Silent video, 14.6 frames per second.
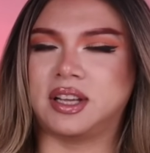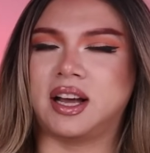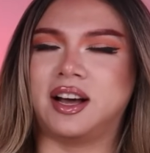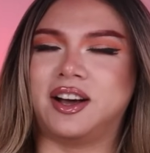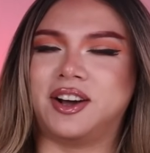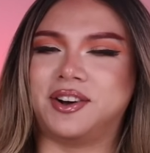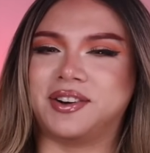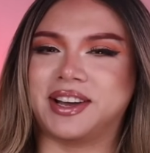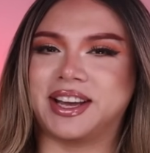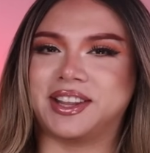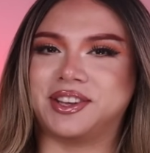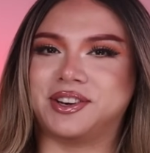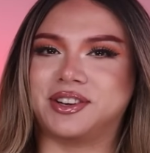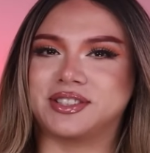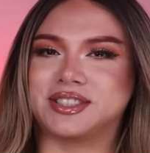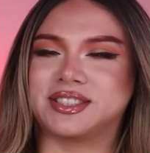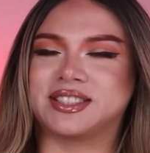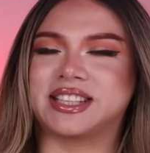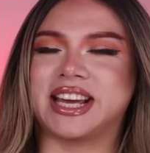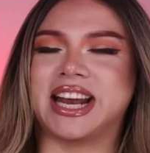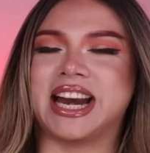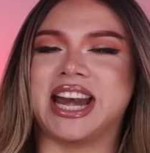No, okay. The girls are
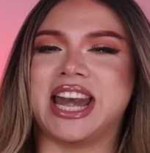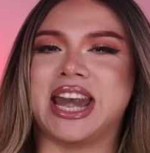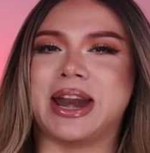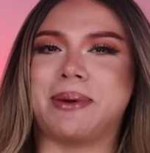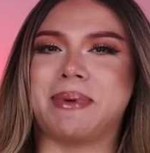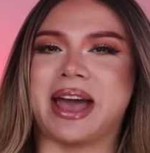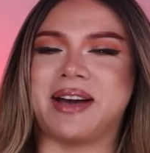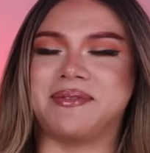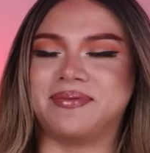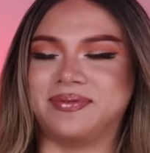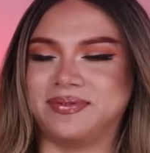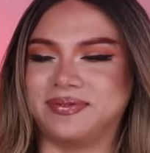saying no, ma'am.